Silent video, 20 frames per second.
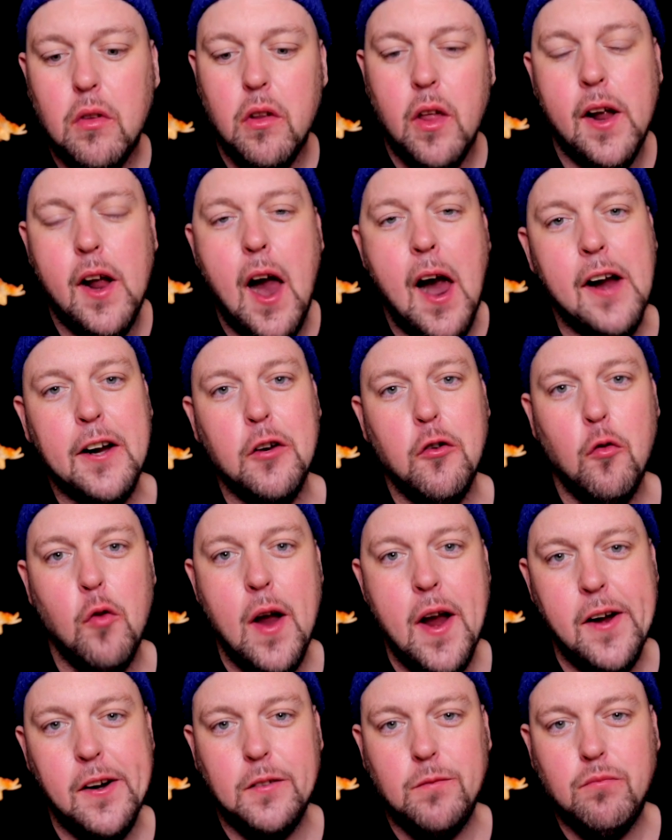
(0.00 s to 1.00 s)
Like I can
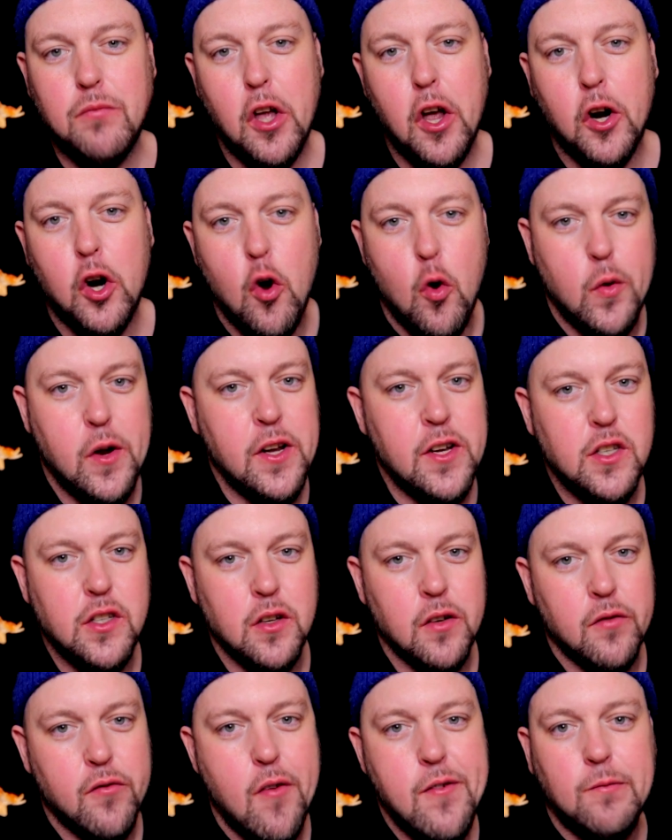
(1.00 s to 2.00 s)
write a
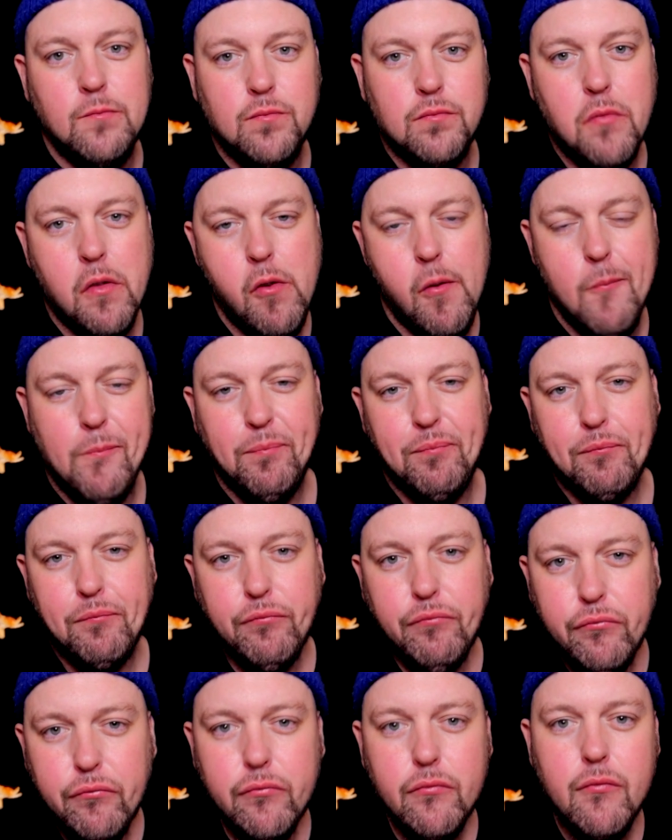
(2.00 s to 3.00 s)
cohesive
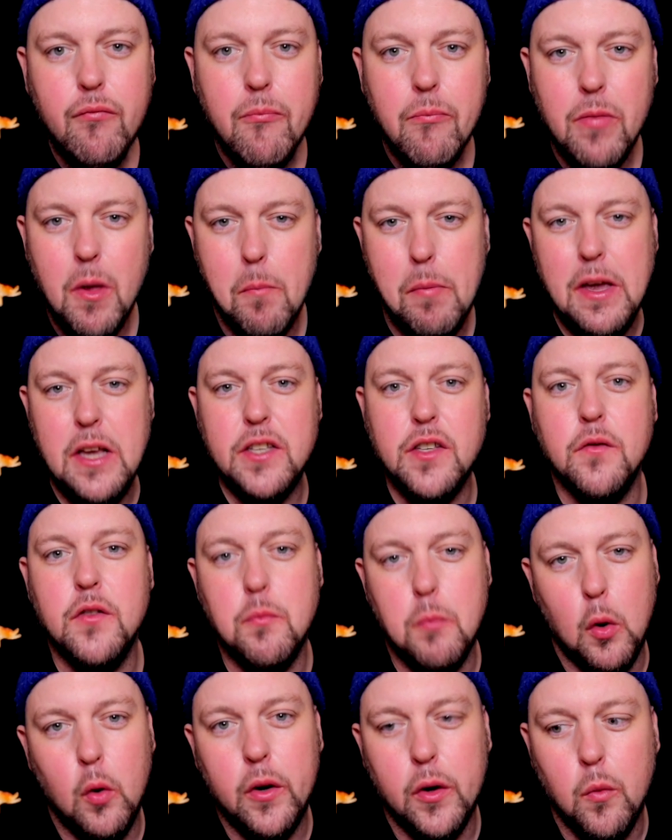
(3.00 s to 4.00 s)
piece of
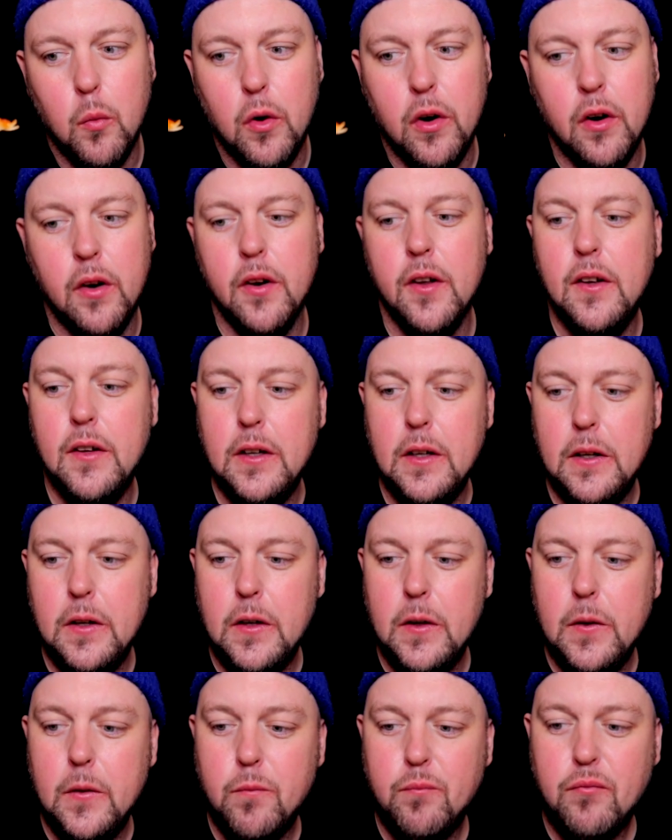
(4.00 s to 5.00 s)
spoken word
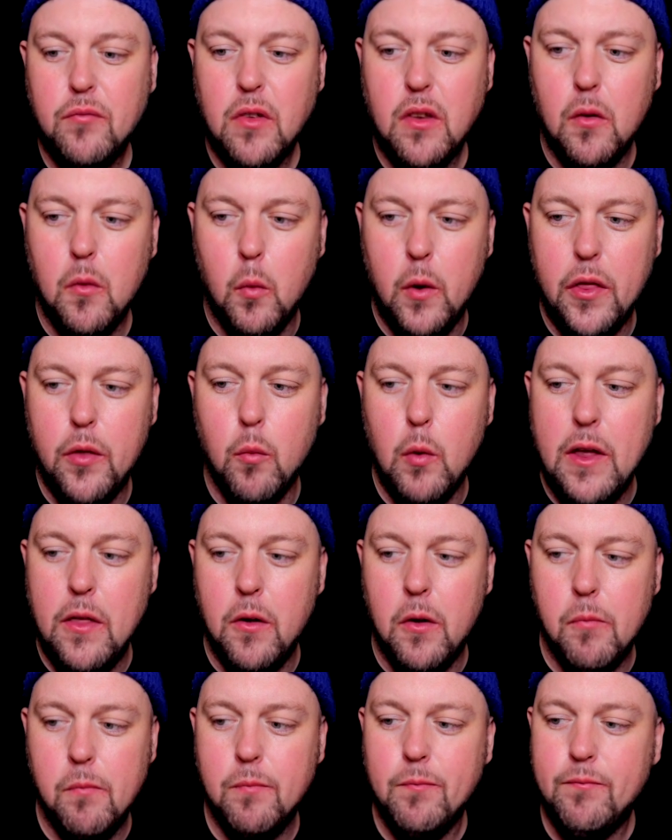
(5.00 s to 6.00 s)
with
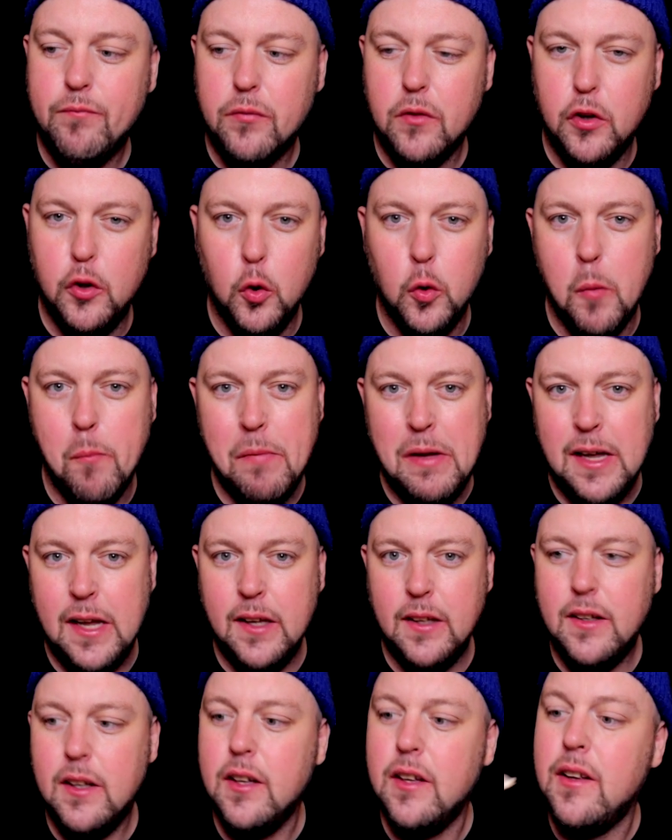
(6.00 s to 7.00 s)
rhythm to a
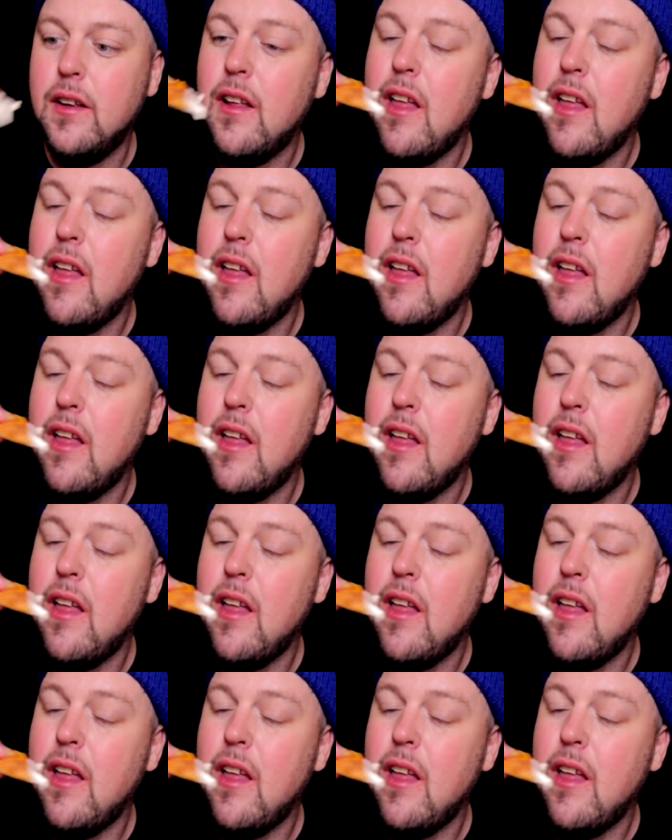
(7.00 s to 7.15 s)
beat,